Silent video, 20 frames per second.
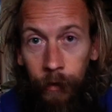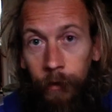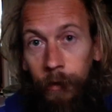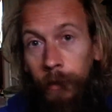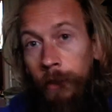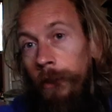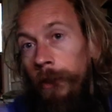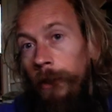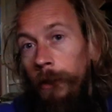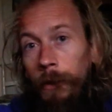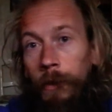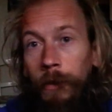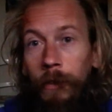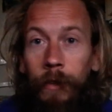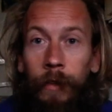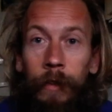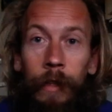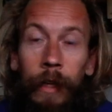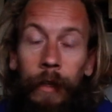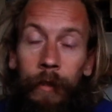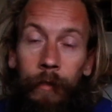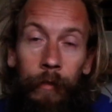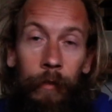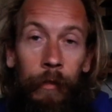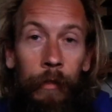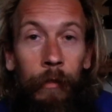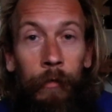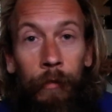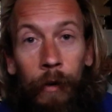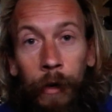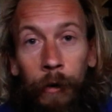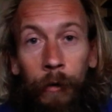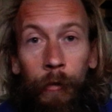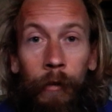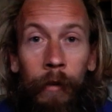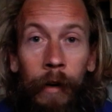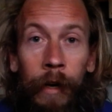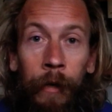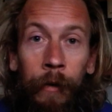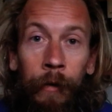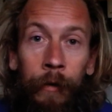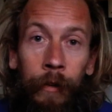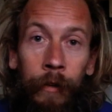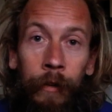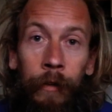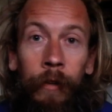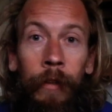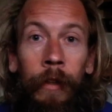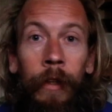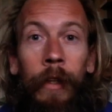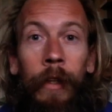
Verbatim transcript: you know, getting thrown around and